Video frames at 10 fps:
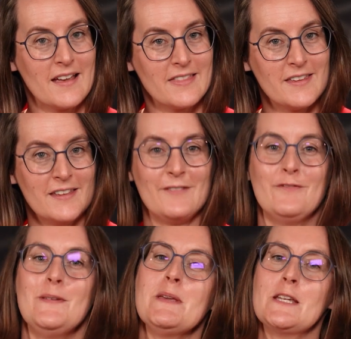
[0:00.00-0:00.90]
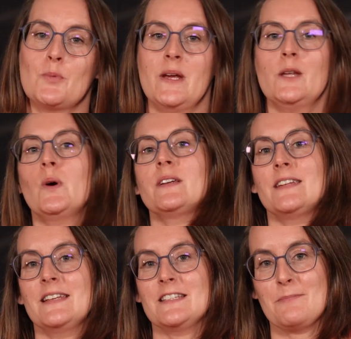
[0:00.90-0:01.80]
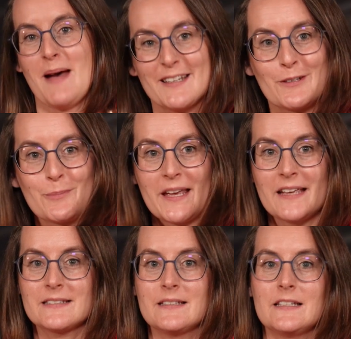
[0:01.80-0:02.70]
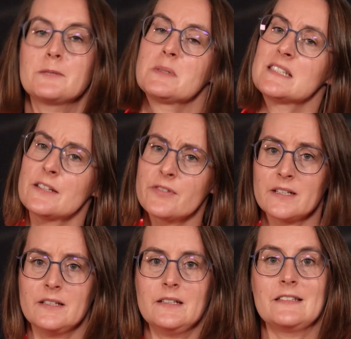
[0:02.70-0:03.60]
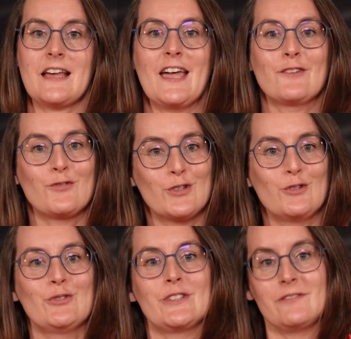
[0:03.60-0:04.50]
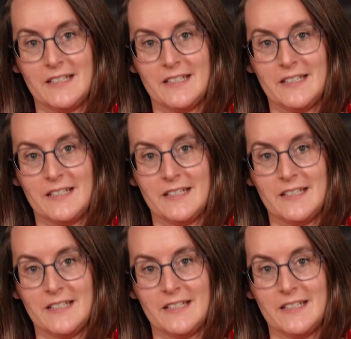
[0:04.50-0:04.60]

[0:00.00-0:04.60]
The VP2110 Smart UPS is specifically designed for use in